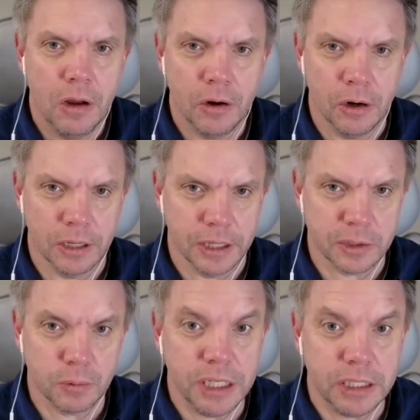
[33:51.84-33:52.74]
earlier
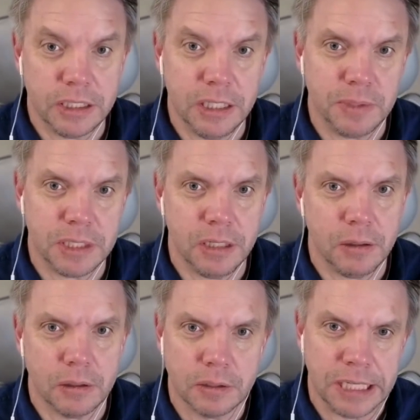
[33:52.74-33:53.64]
this week,
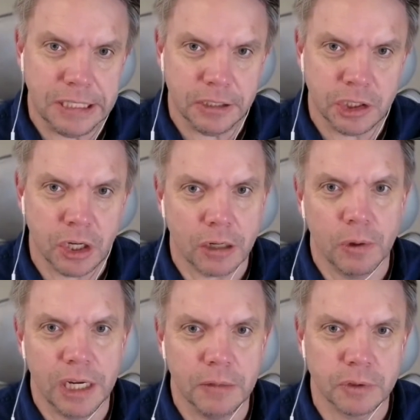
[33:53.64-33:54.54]
DeepSeek sent
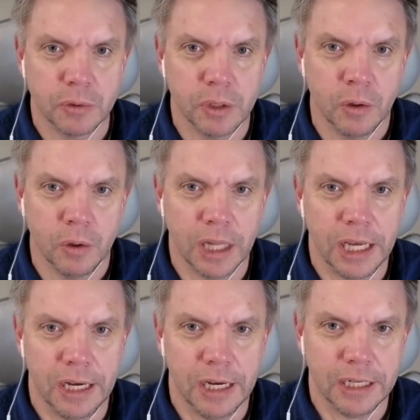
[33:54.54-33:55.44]
shockwaves through the whole
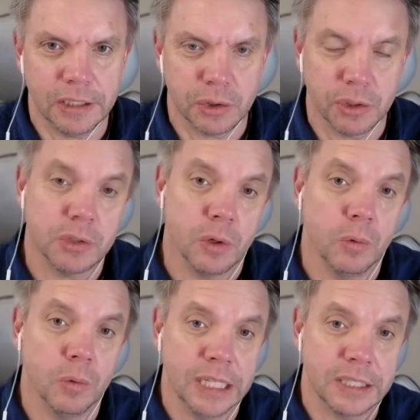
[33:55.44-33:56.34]
AI industry.
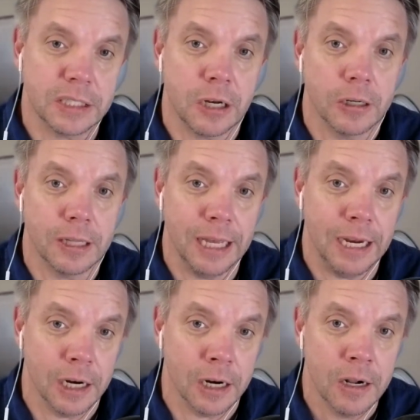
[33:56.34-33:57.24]
So let's start
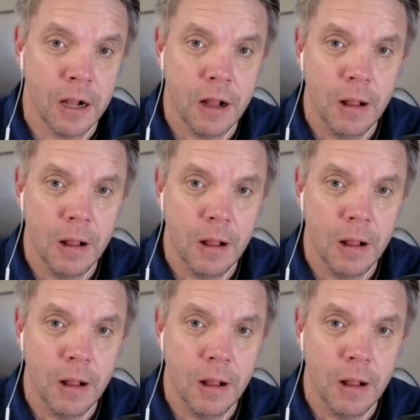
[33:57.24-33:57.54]
there.